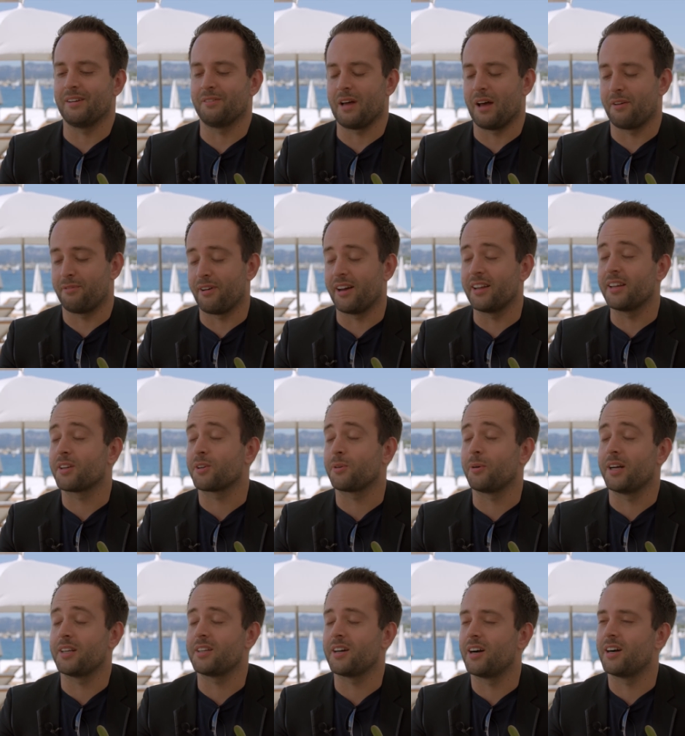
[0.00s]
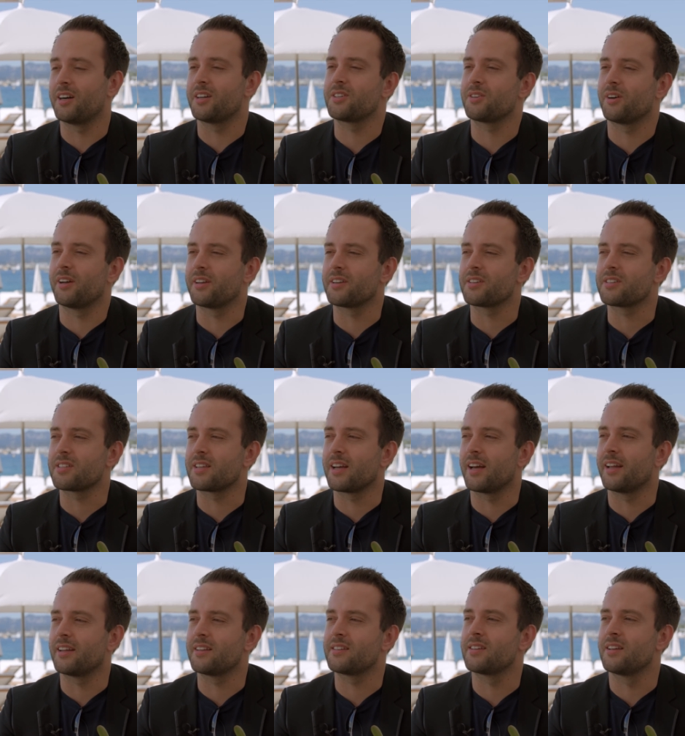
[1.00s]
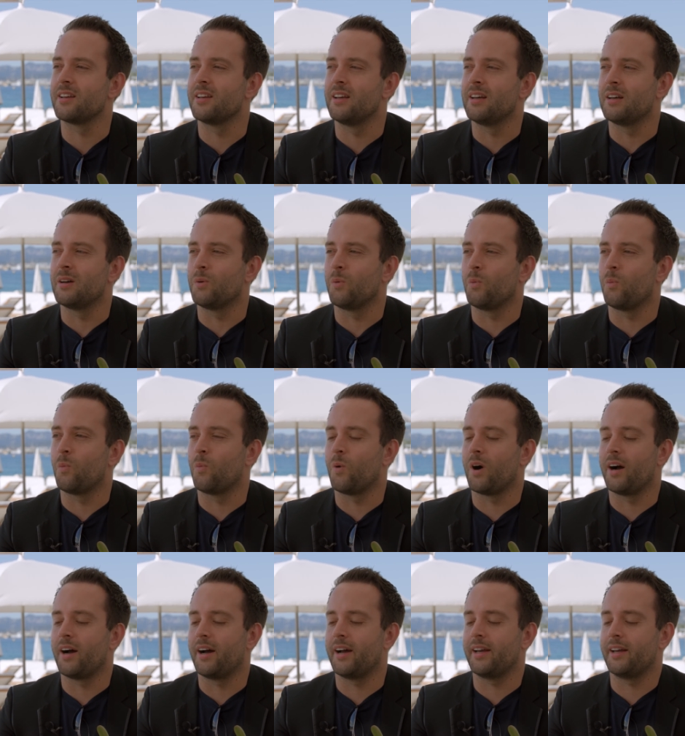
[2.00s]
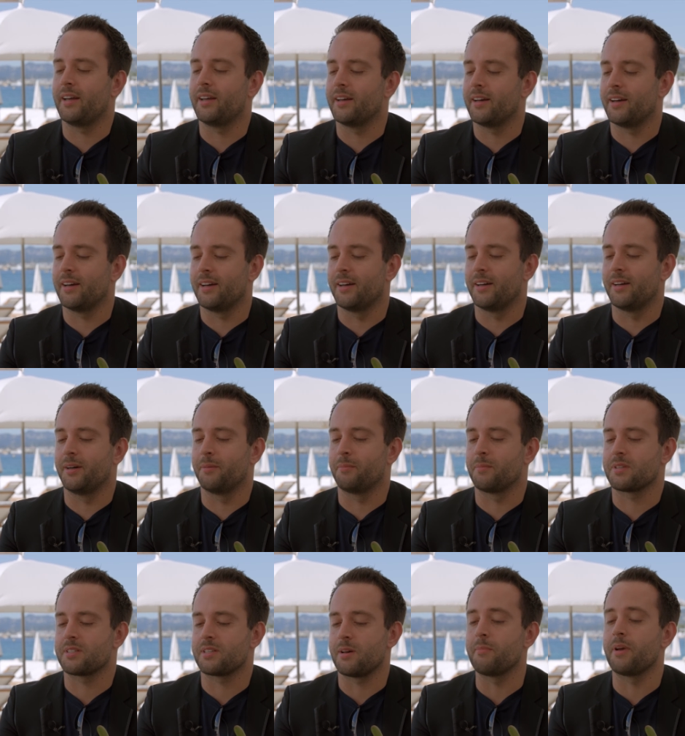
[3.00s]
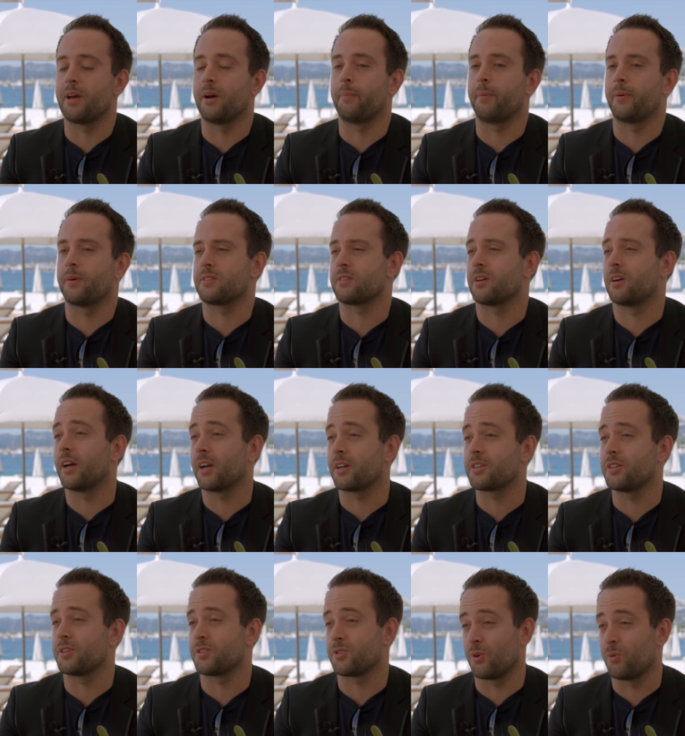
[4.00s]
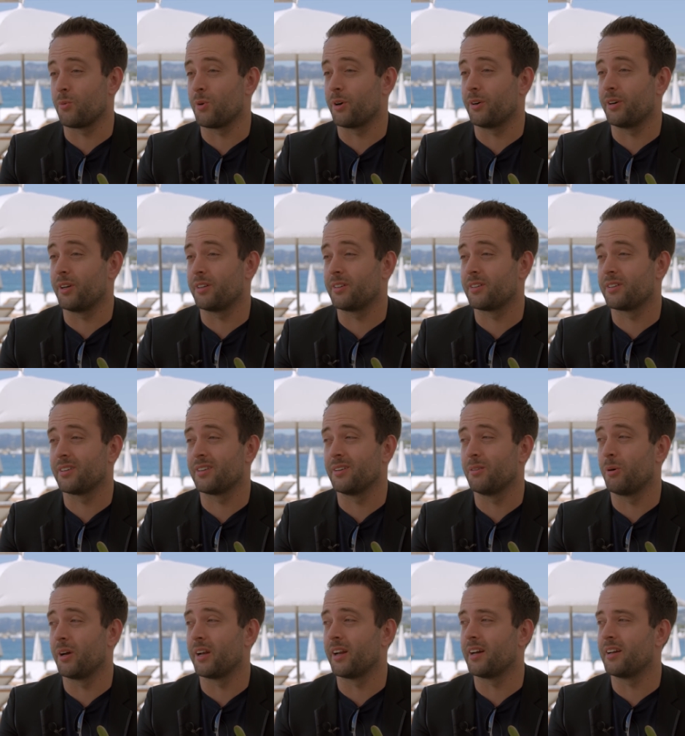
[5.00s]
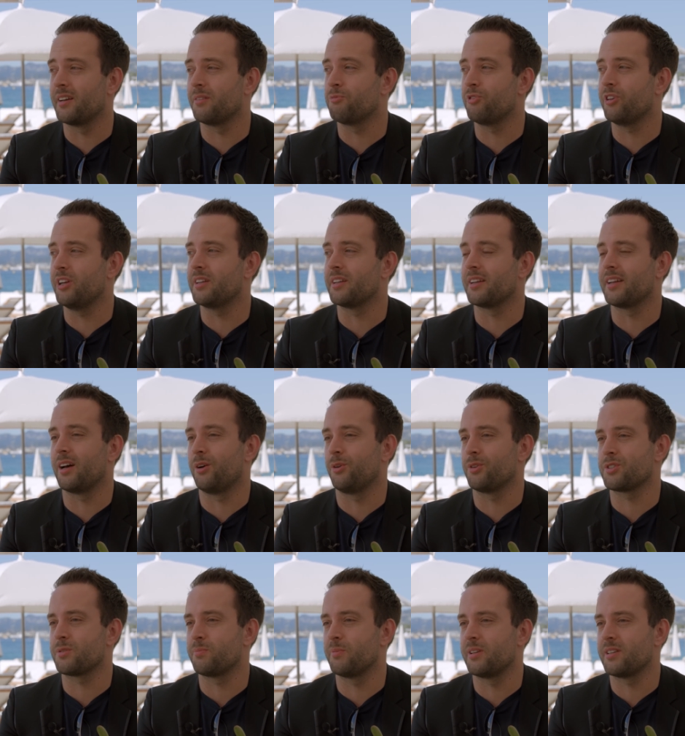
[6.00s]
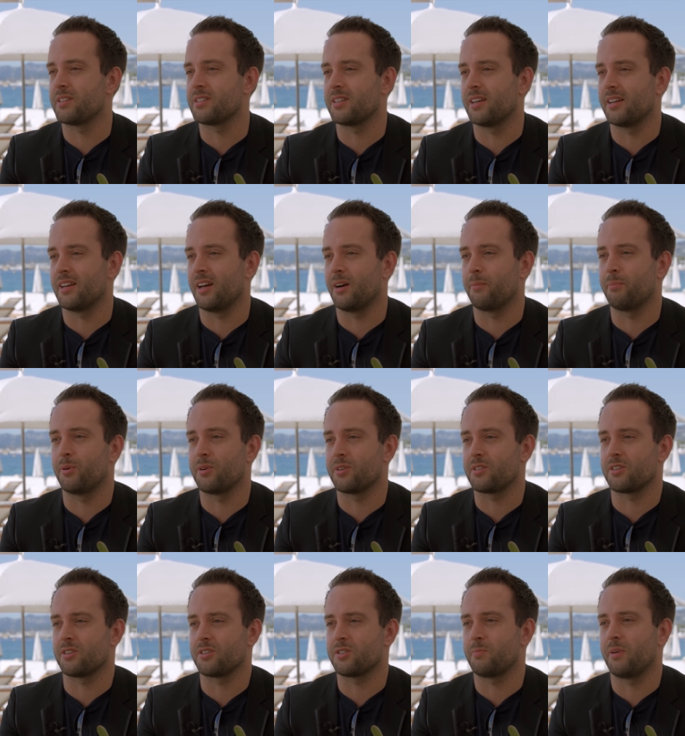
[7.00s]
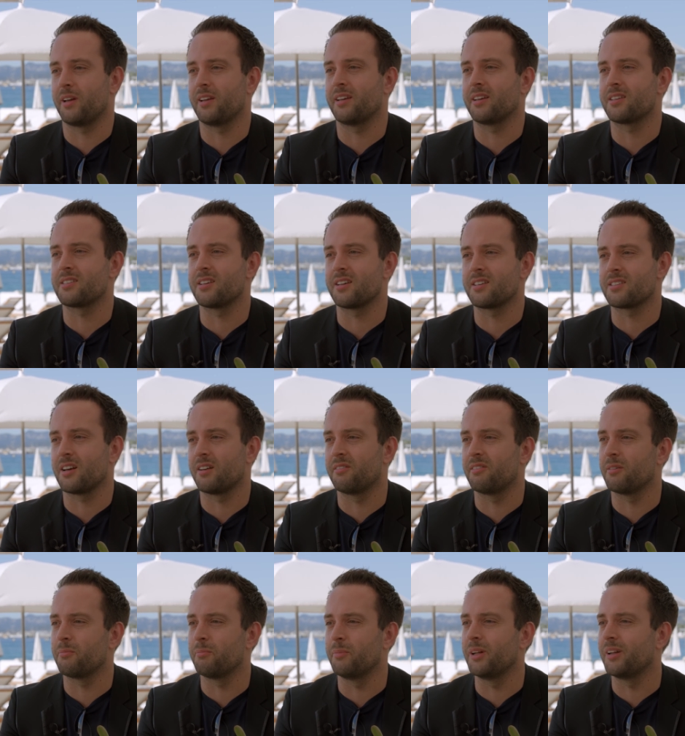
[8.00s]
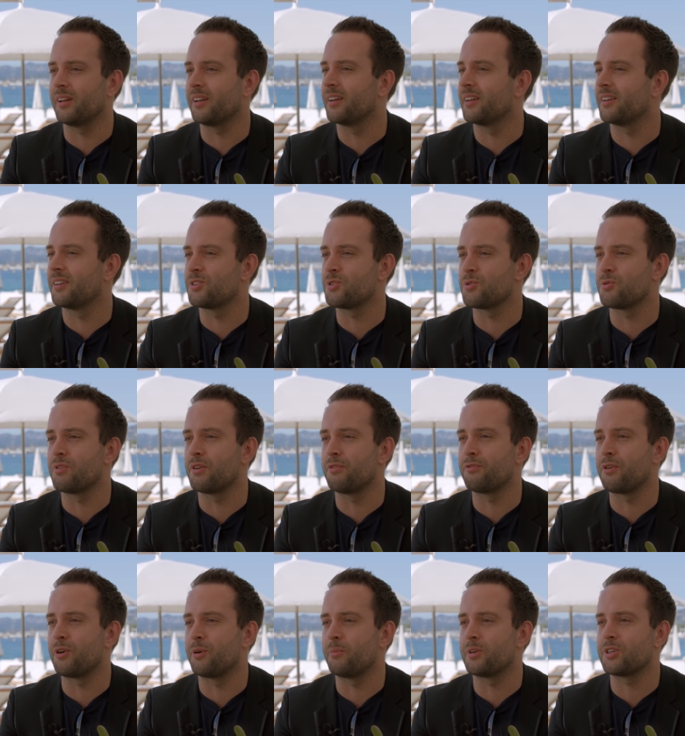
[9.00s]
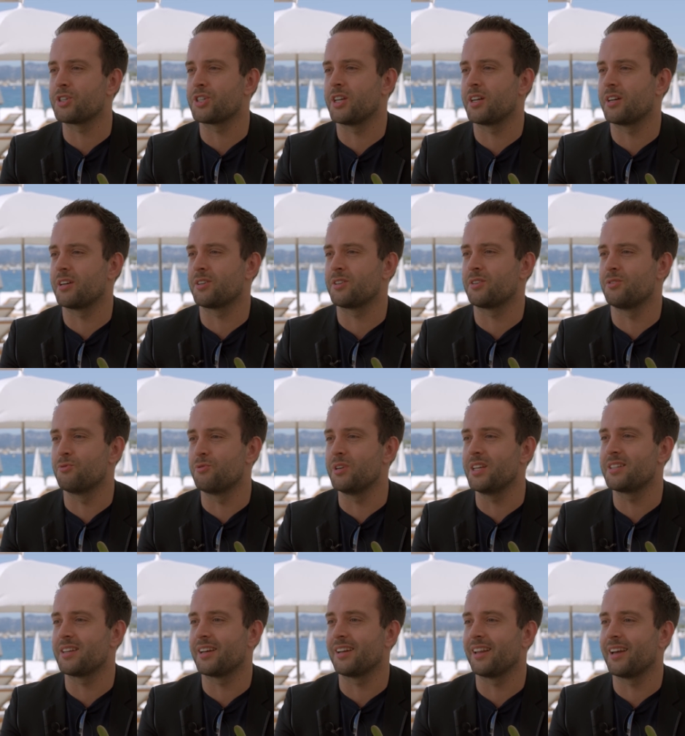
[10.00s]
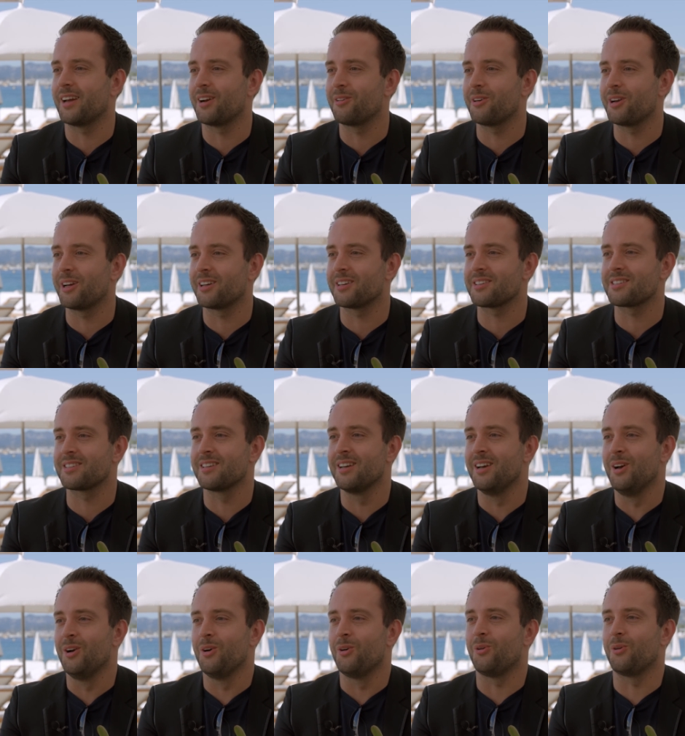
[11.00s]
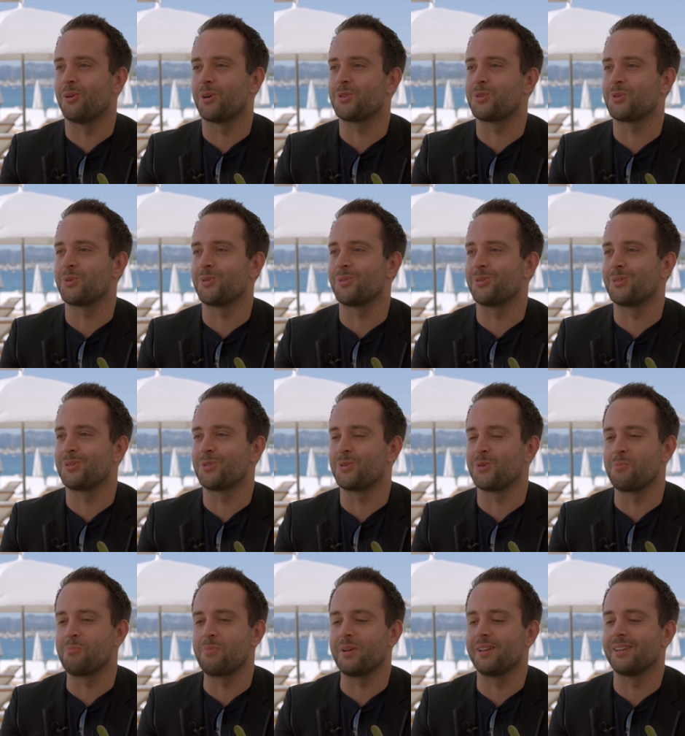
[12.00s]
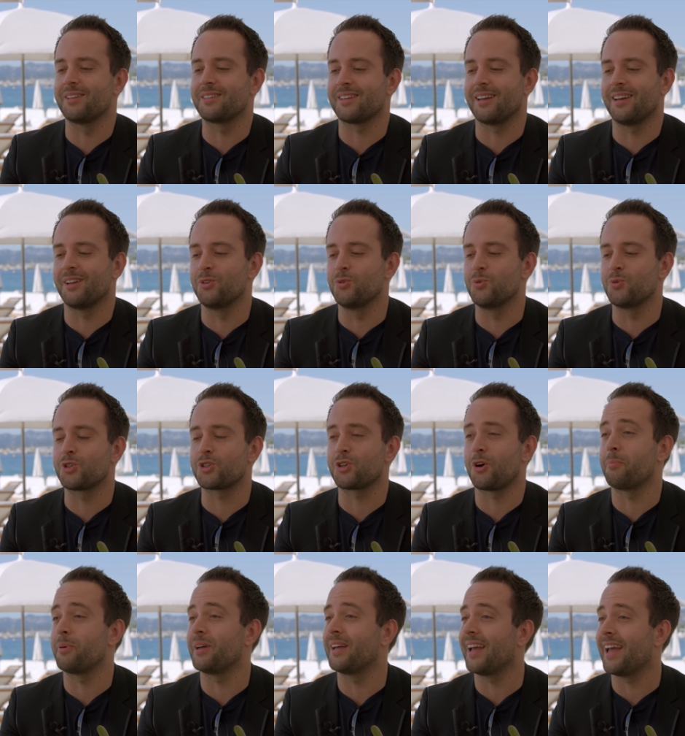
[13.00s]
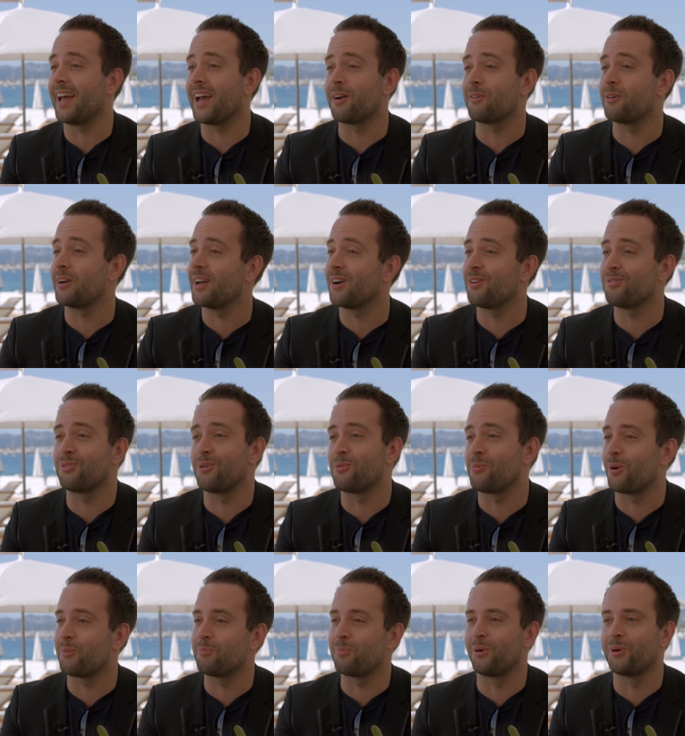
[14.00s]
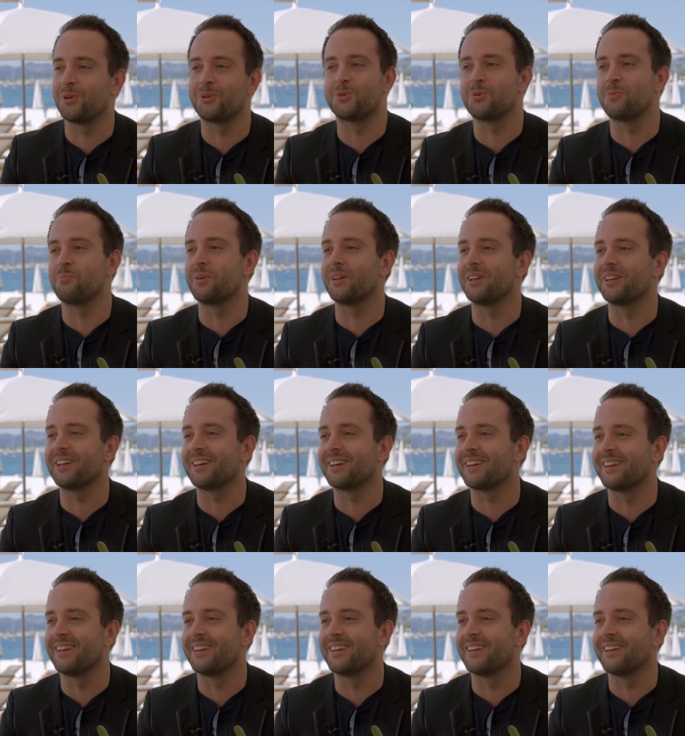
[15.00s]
find it quite hard to understand why some airports are actually so worried. When I read announcements that airports are spending 600 million to refurbish their retail areas or to build a new shopping area for 1.2 billion,